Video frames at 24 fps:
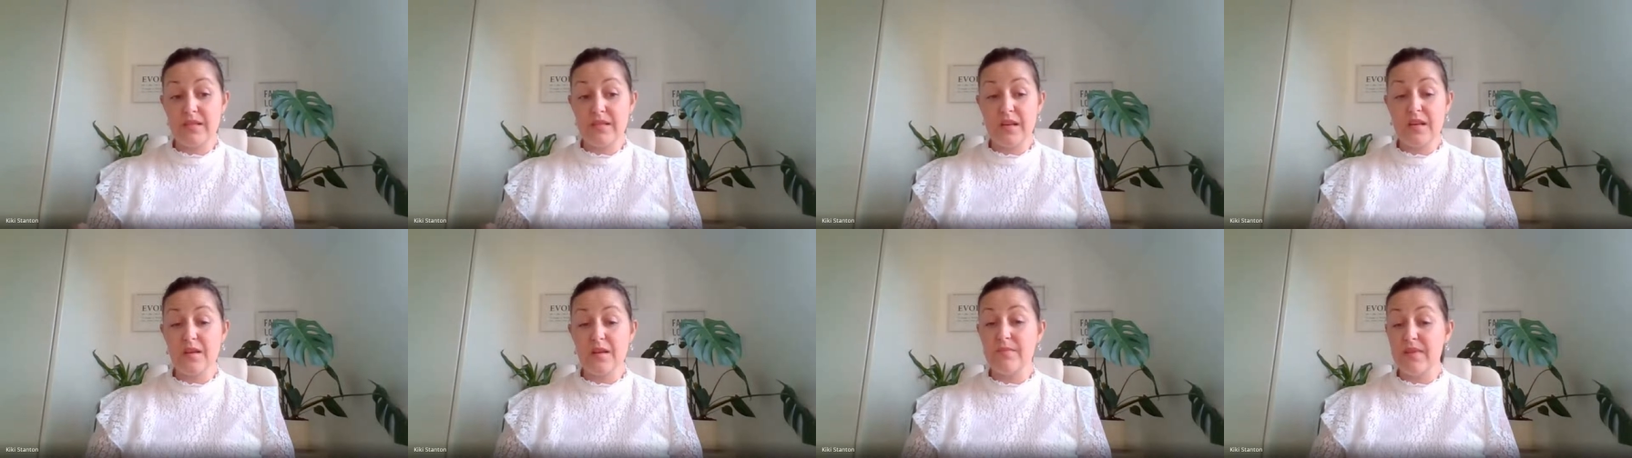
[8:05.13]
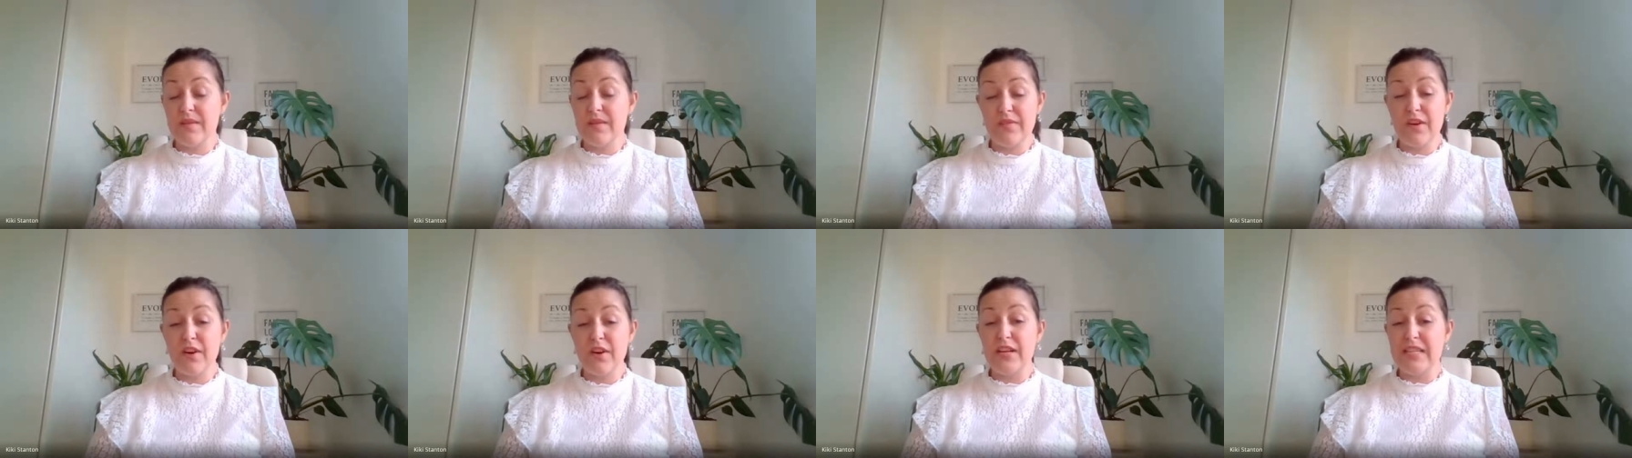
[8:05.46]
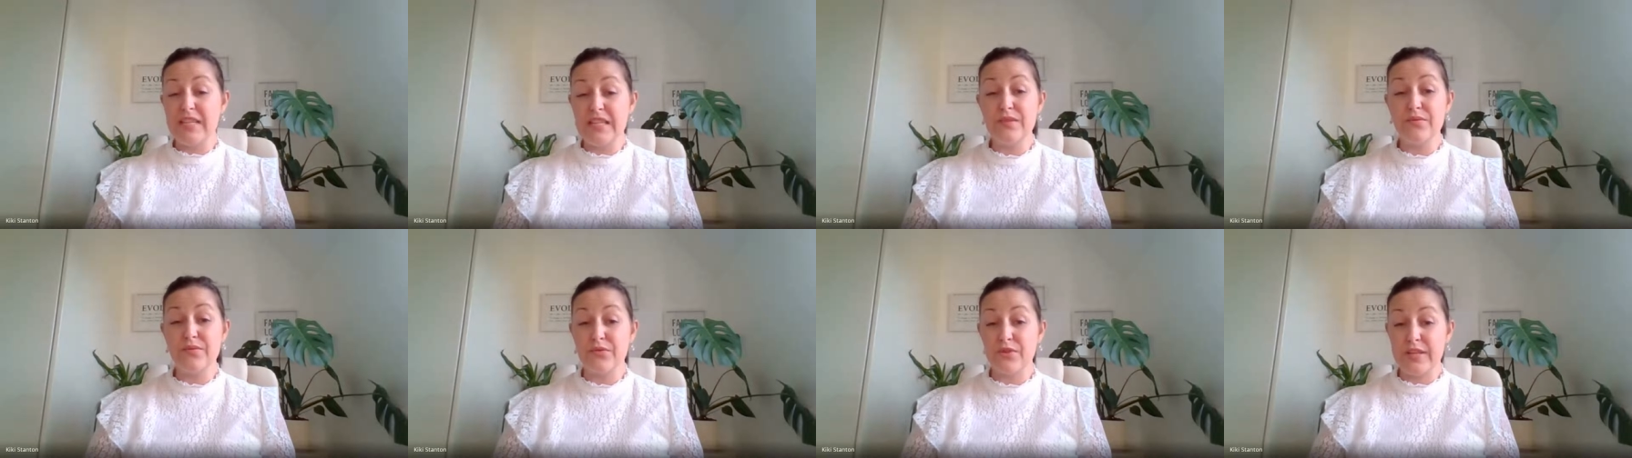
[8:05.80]
it's going to be very
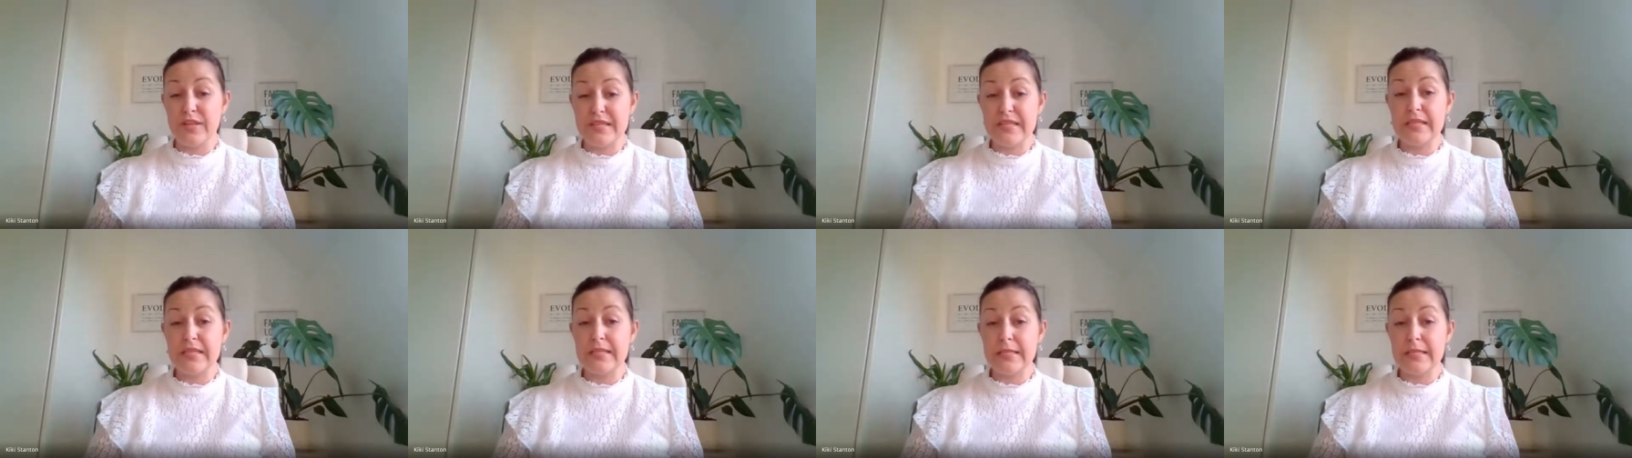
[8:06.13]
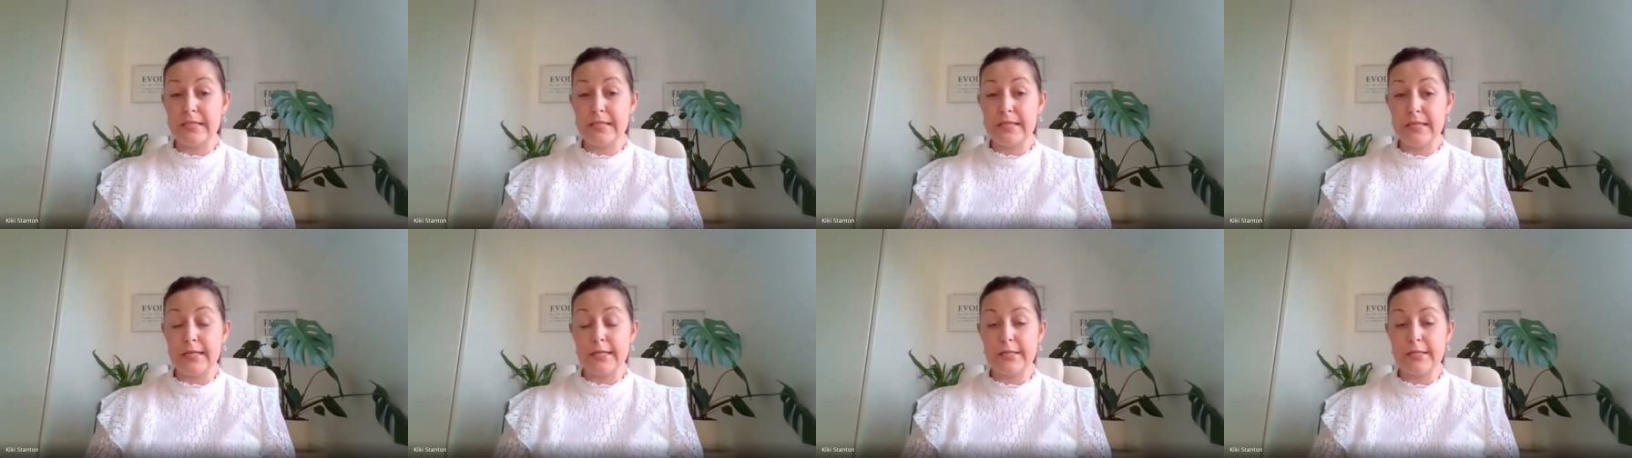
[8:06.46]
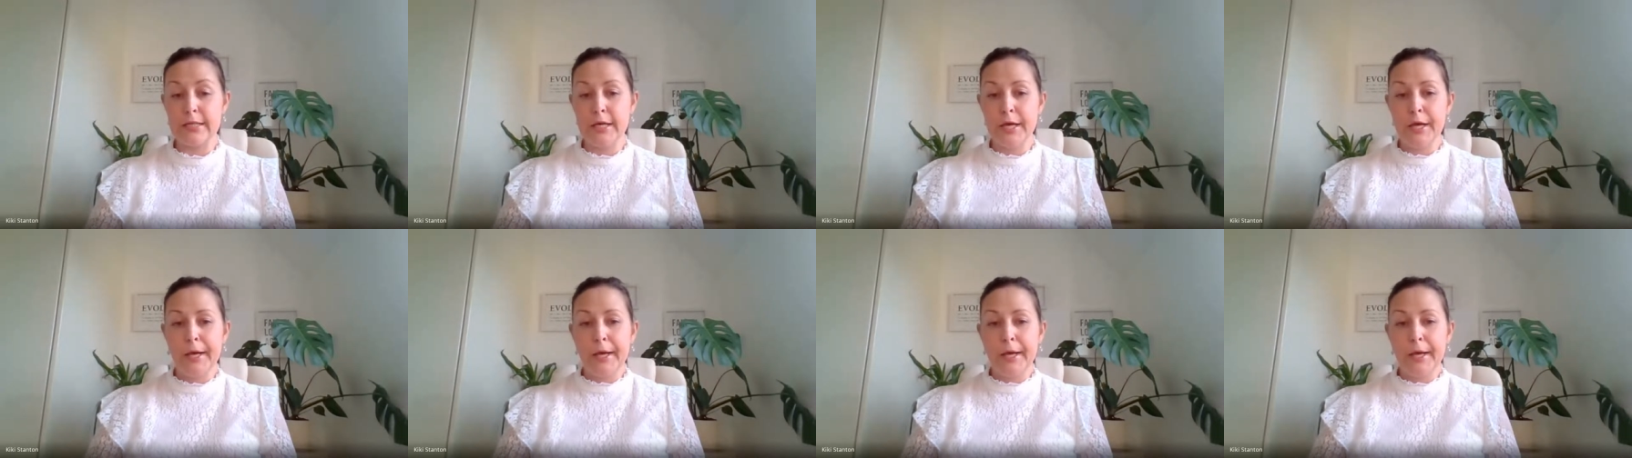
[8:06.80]
different, isn't it?